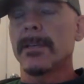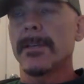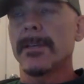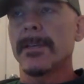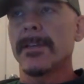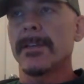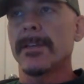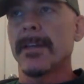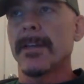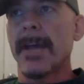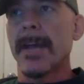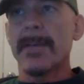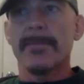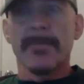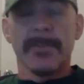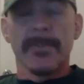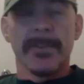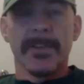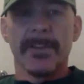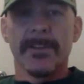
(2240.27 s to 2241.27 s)
I think I
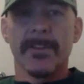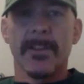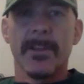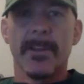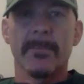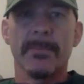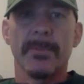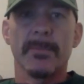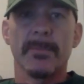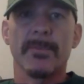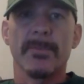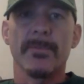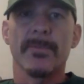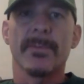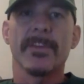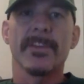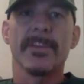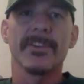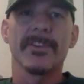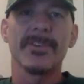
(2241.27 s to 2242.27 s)
forget and a lot of people
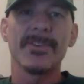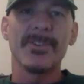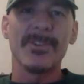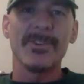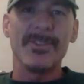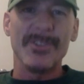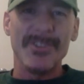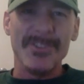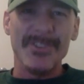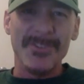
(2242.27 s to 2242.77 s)
forget you're